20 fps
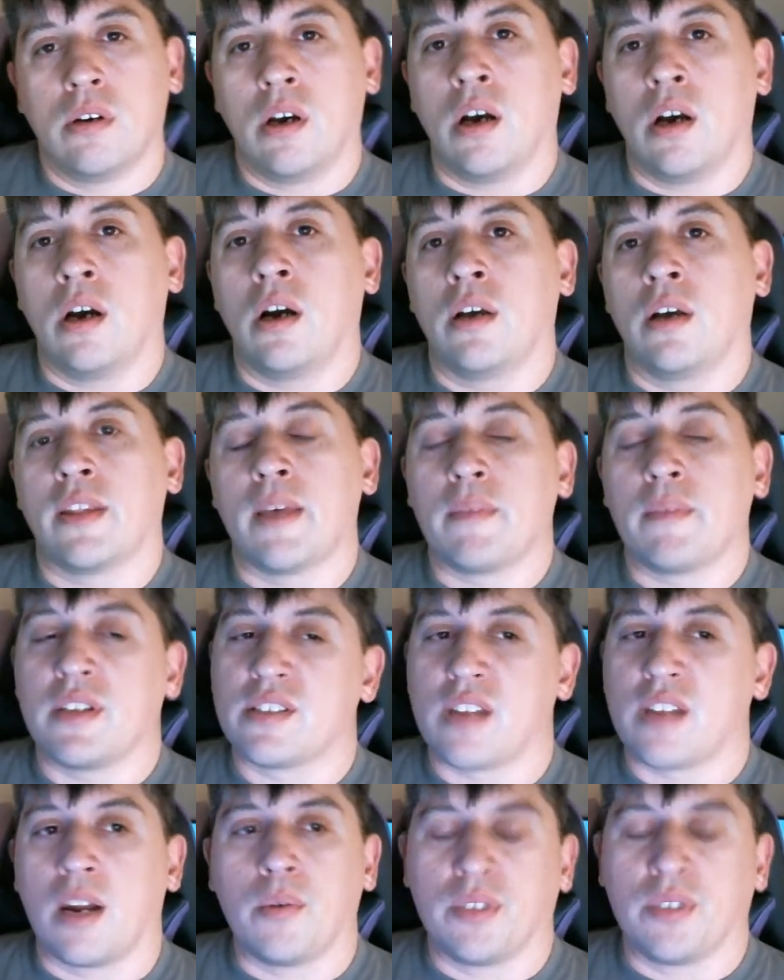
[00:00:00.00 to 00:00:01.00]
that means
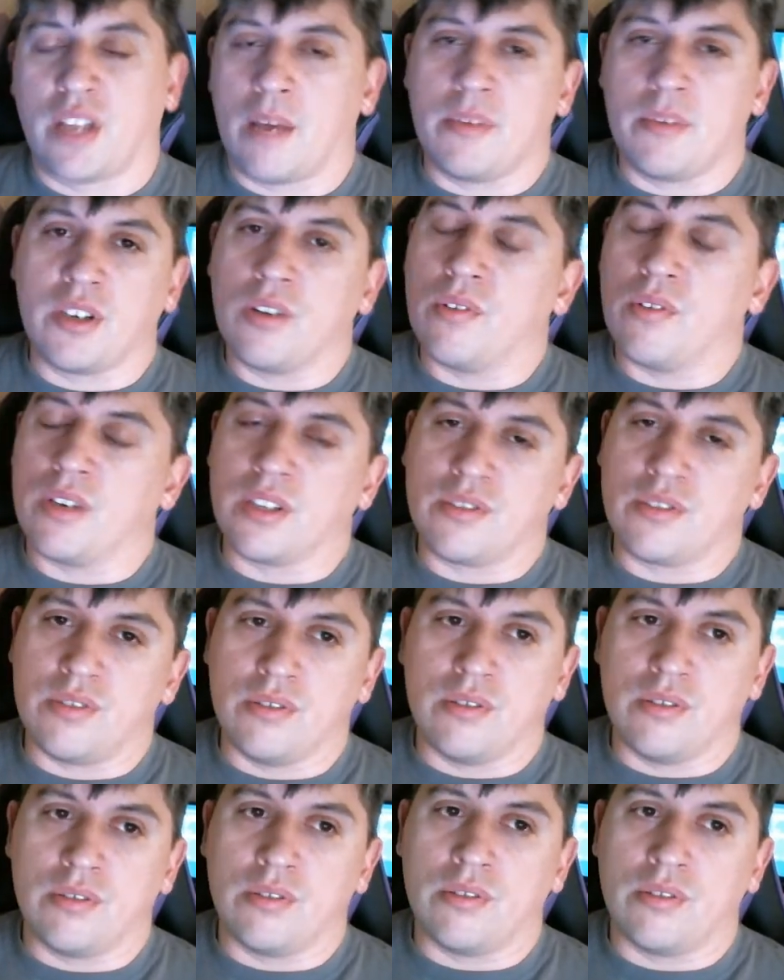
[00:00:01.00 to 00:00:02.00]
that I will not be going
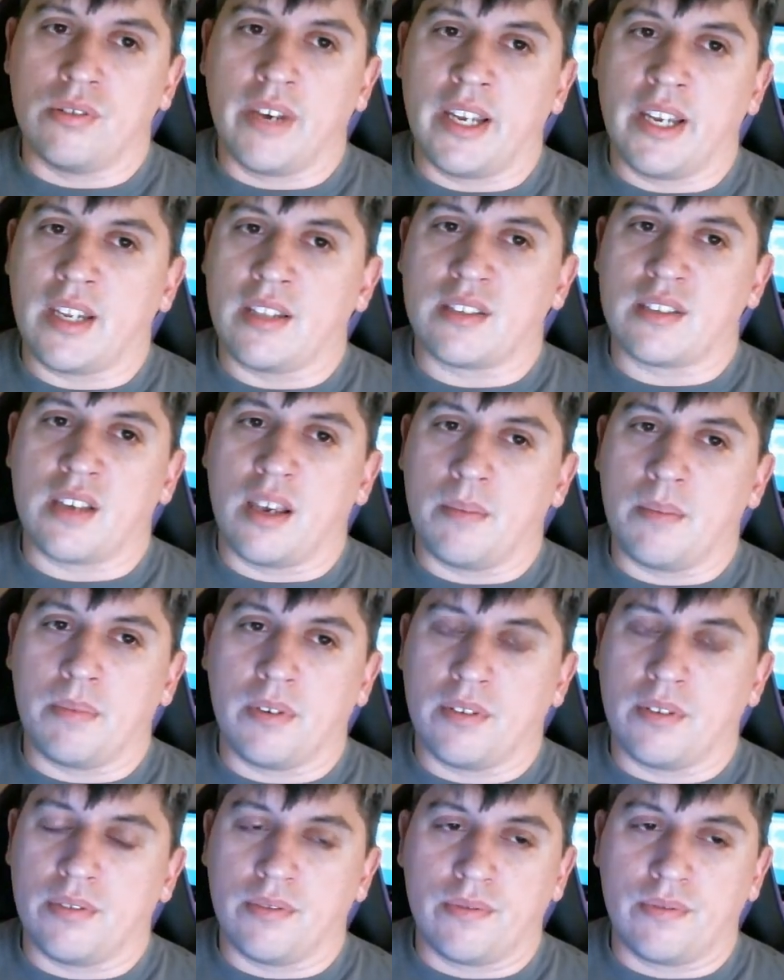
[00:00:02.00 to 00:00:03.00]
to any type
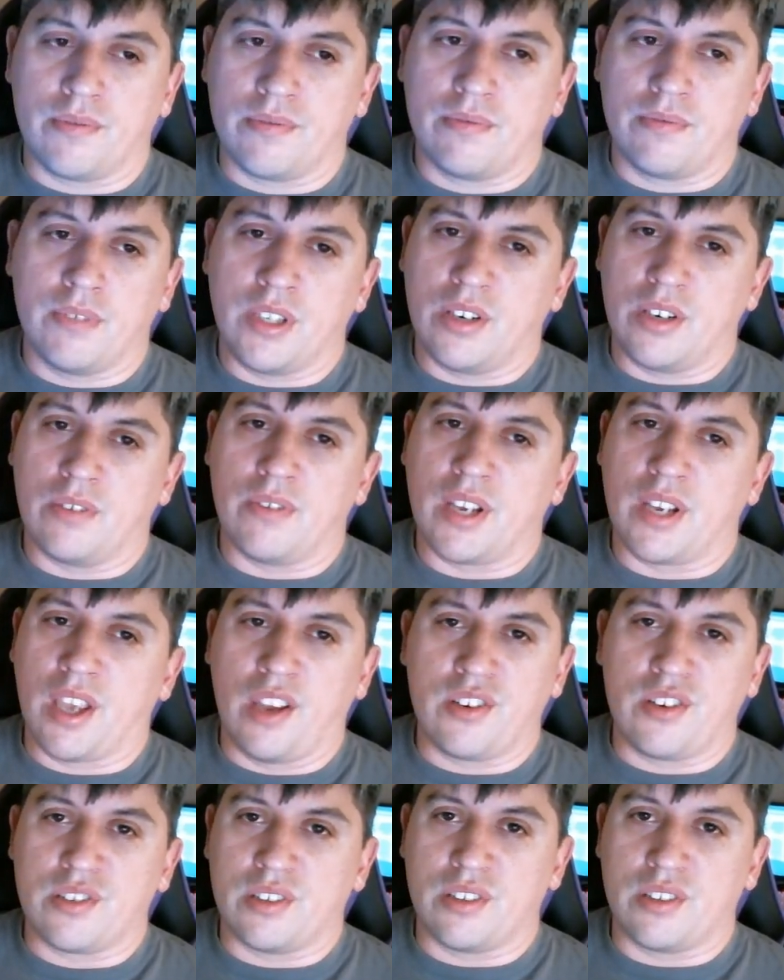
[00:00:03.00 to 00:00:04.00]
of
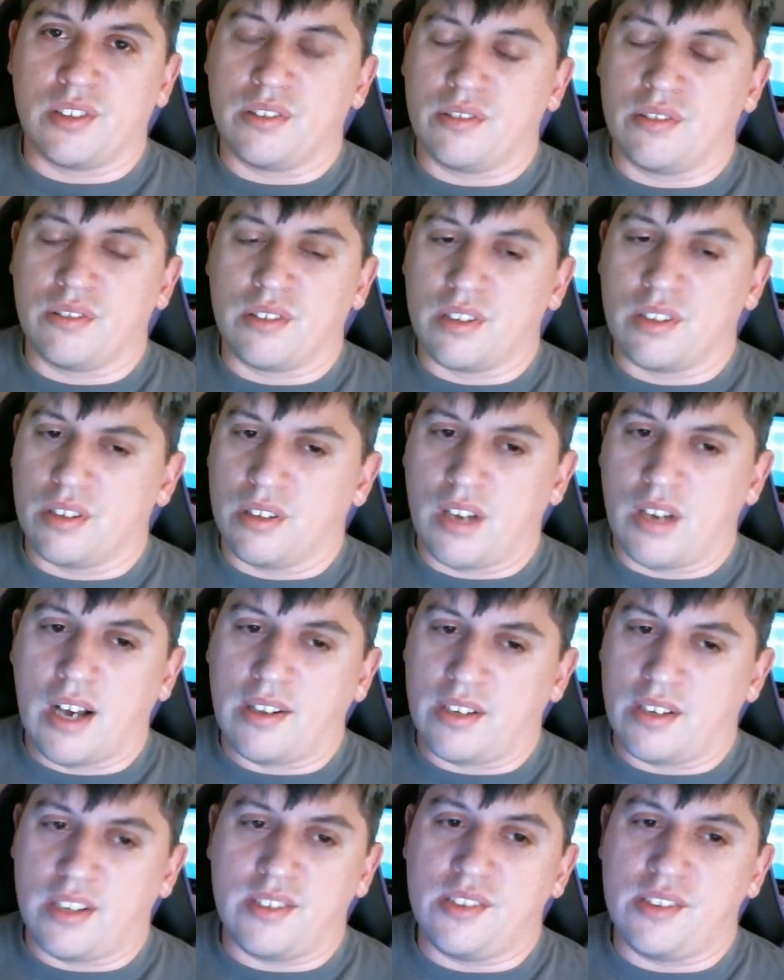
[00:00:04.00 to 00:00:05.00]
vacation in the
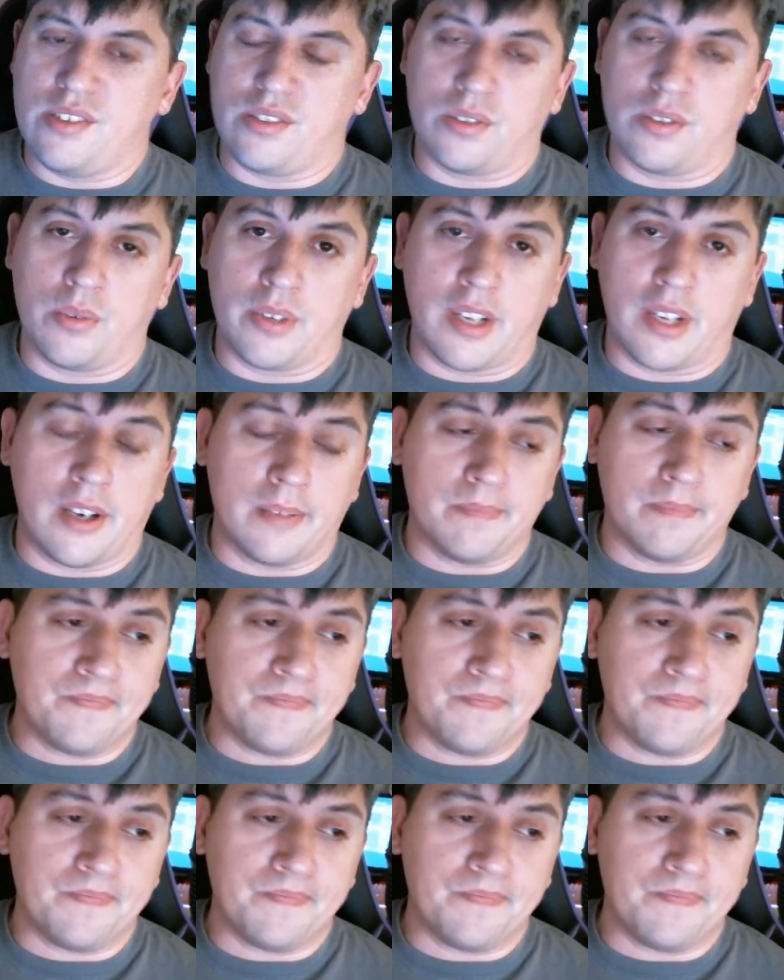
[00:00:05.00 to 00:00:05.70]
holiday season or whatnot.